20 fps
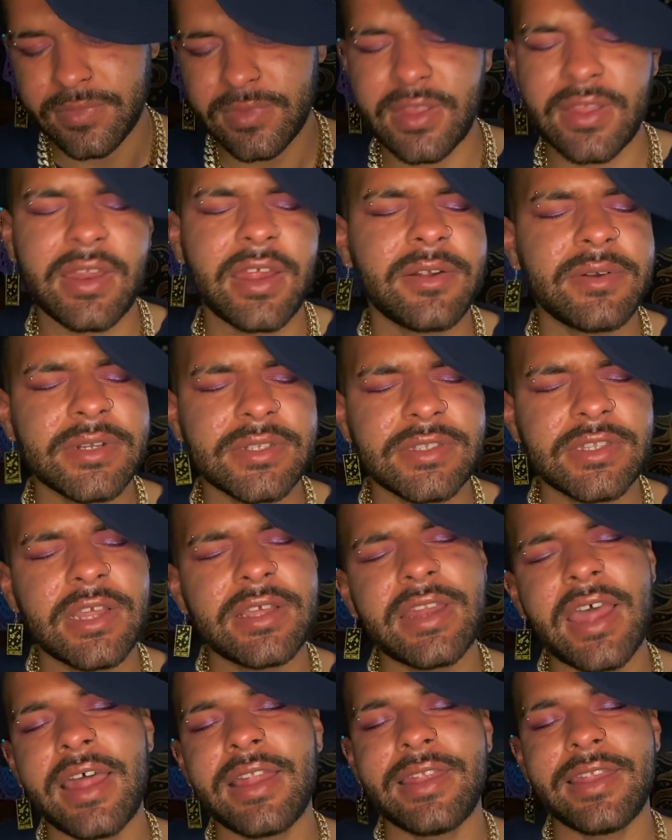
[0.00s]
And I want, no,
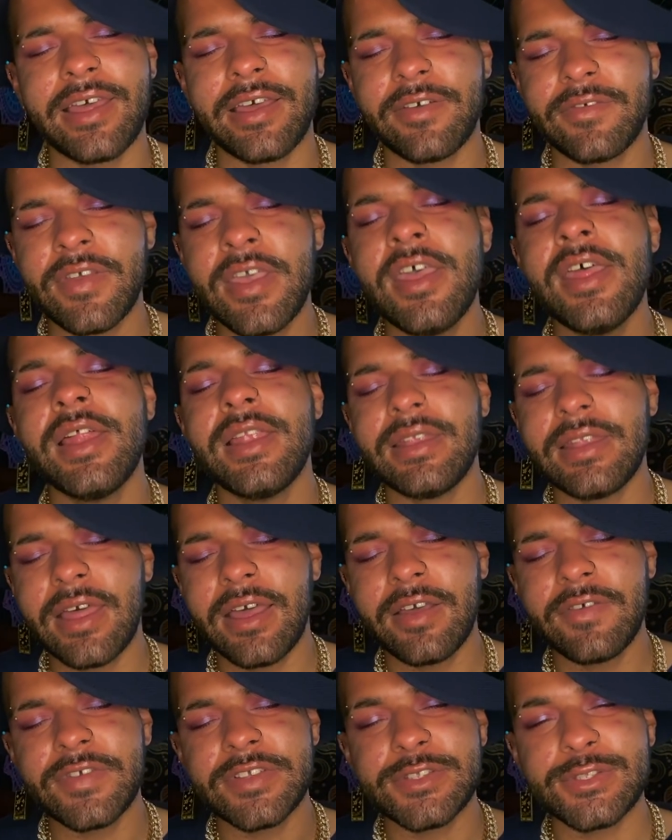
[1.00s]
not love.
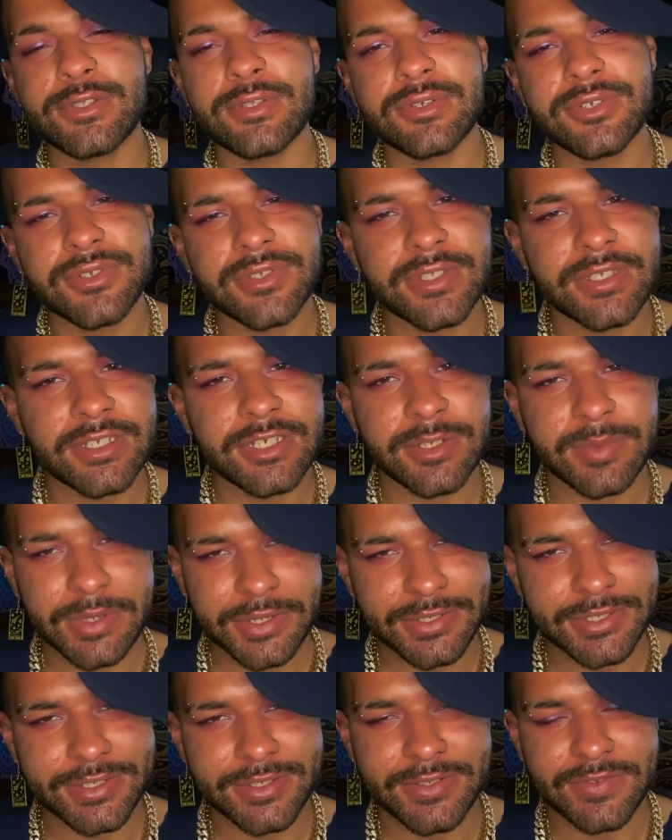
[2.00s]
Love and social
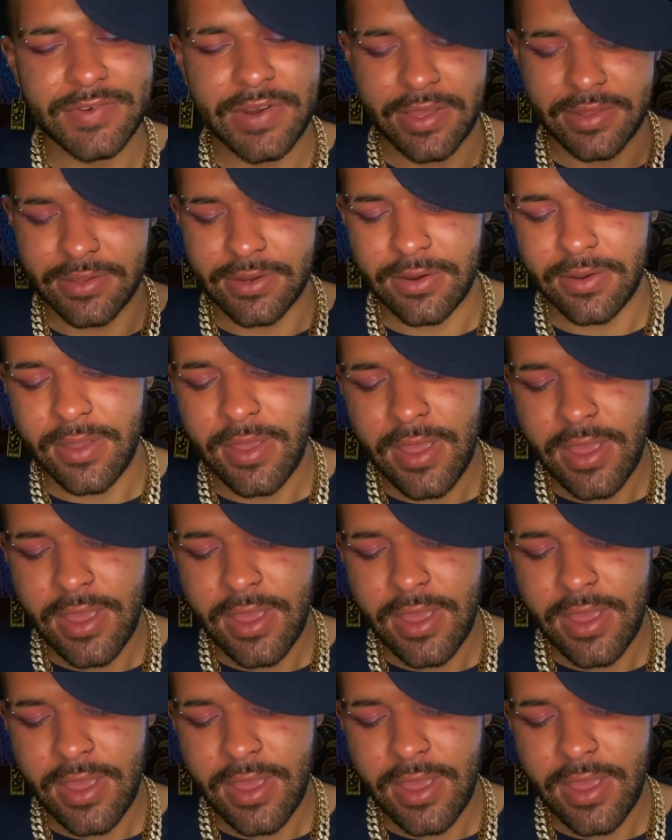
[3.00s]
situations, rather.